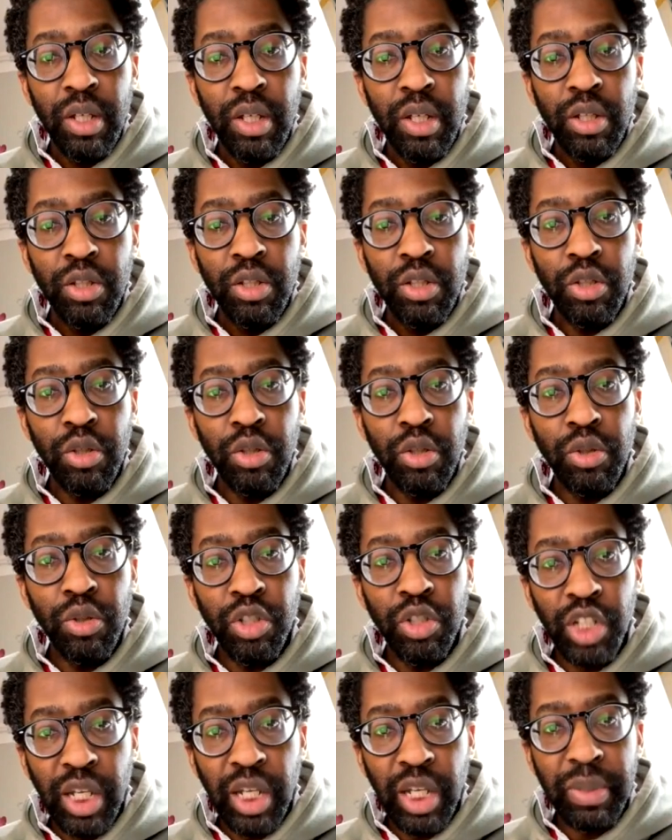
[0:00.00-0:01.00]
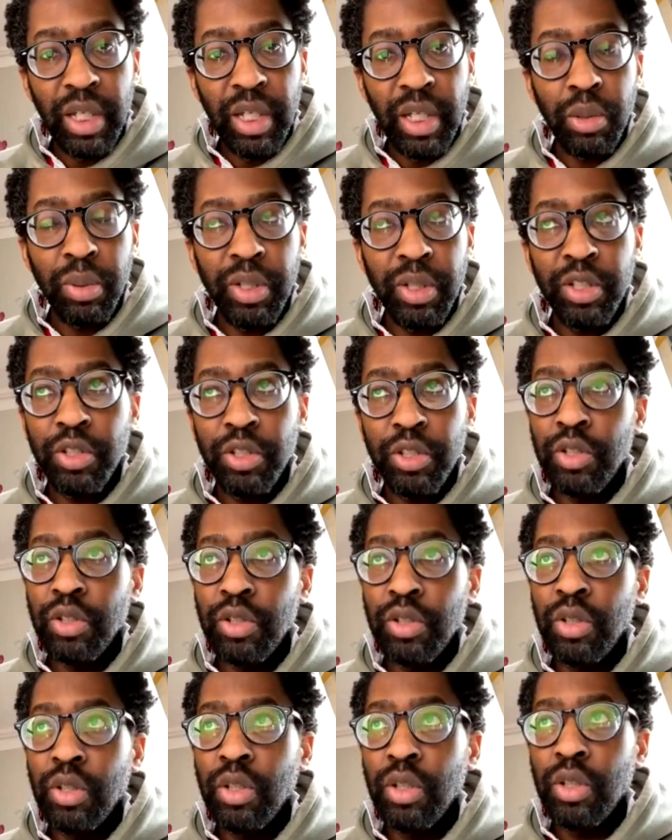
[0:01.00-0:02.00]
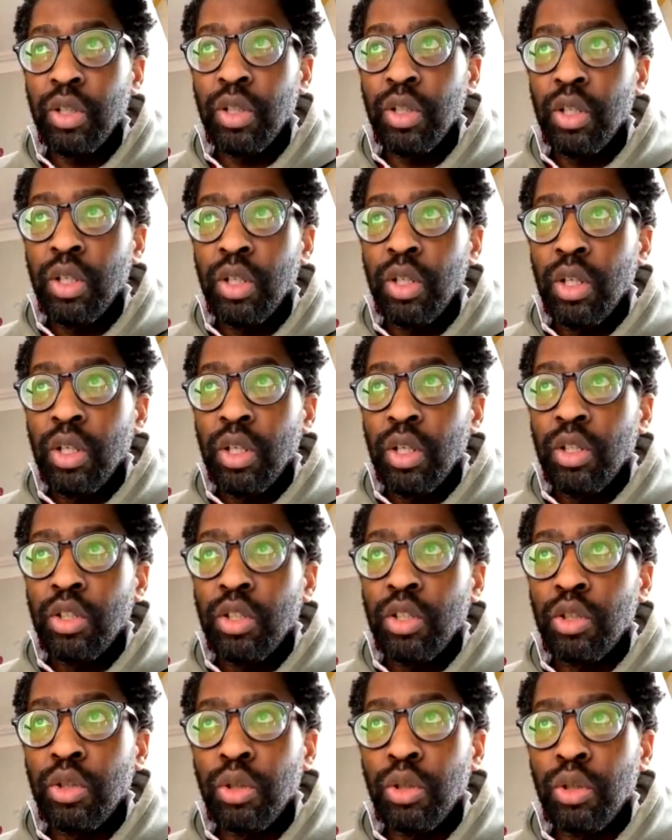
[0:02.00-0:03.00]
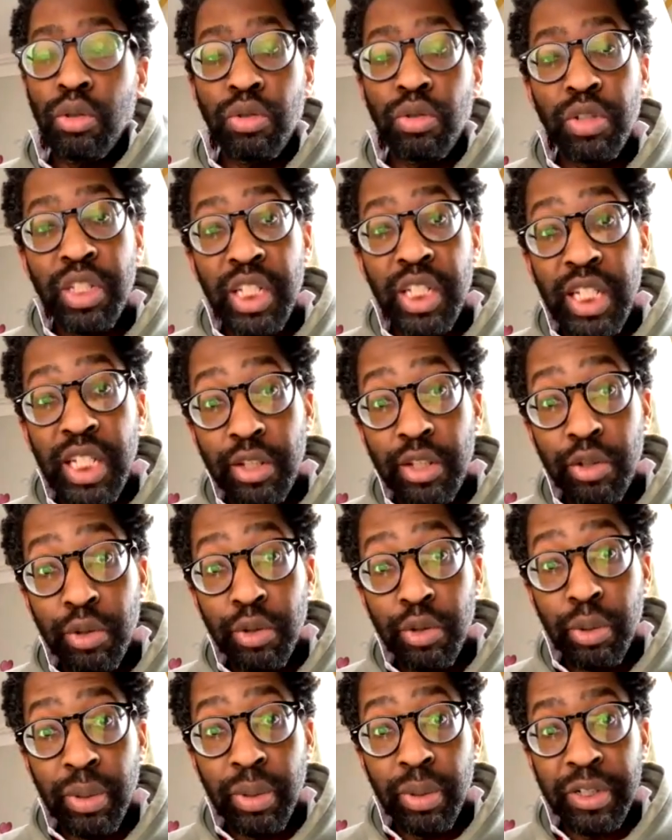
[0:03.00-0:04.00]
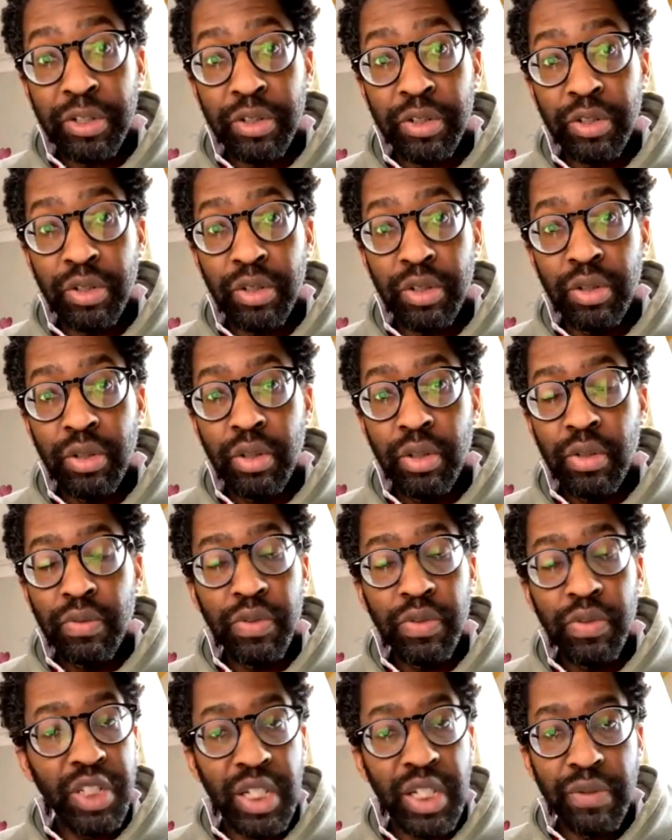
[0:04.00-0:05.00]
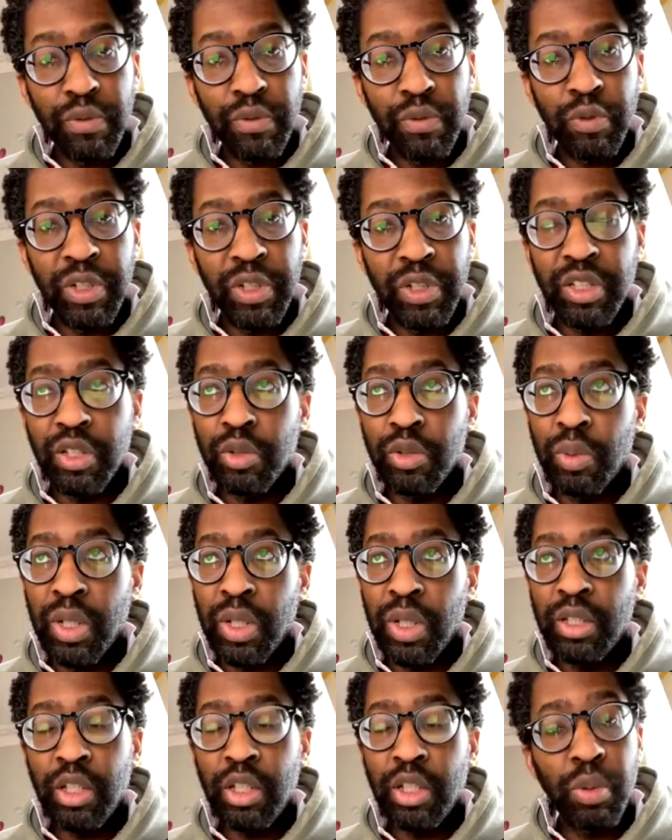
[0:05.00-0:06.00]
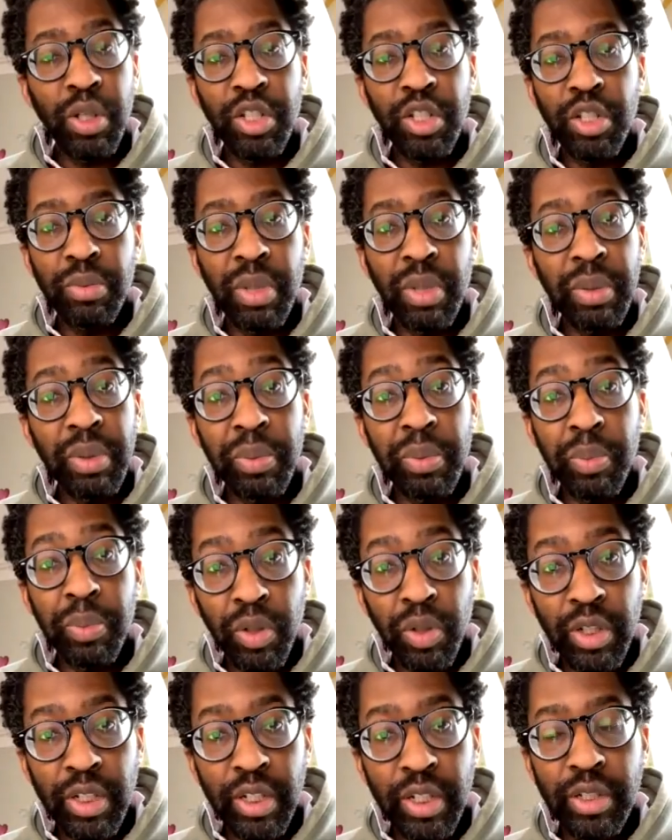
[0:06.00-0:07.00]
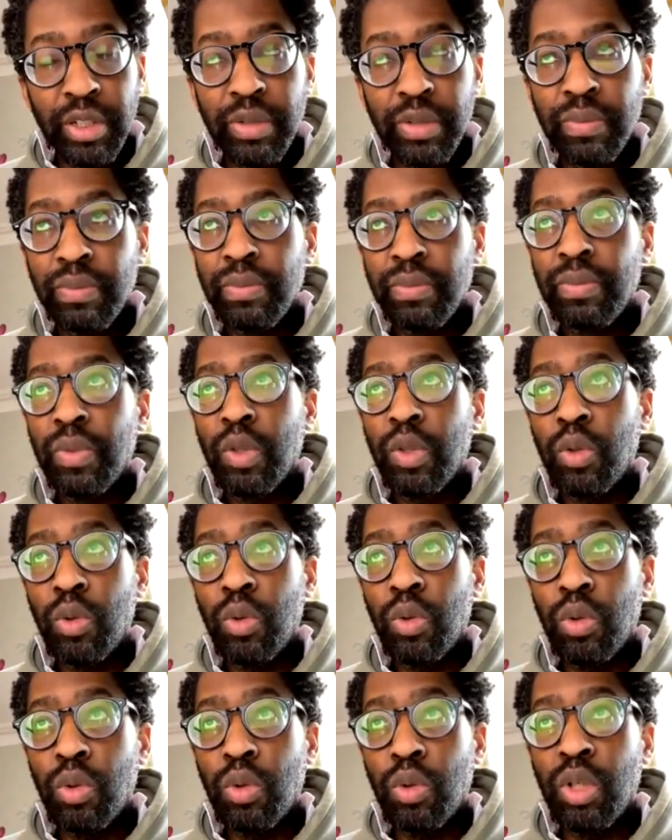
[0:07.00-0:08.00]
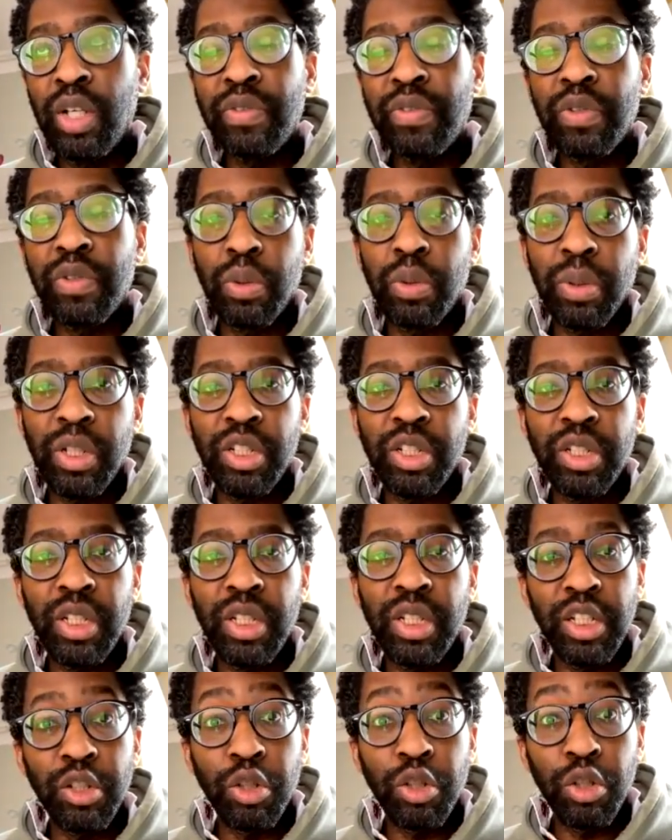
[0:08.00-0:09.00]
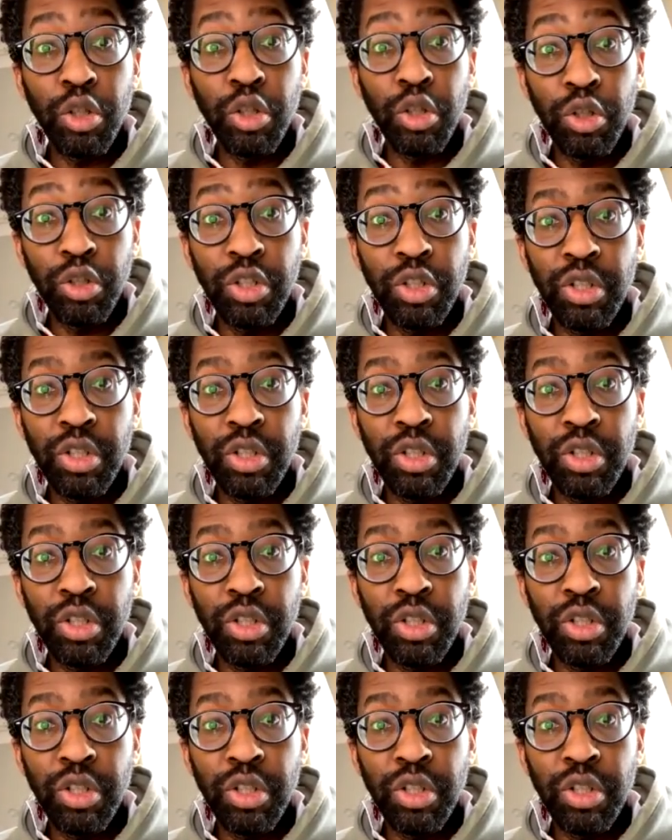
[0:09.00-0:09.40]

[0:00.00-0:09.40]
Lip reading: to shape that question, to critique your question for several reasons. One, the question may be pointless, or if the question is good,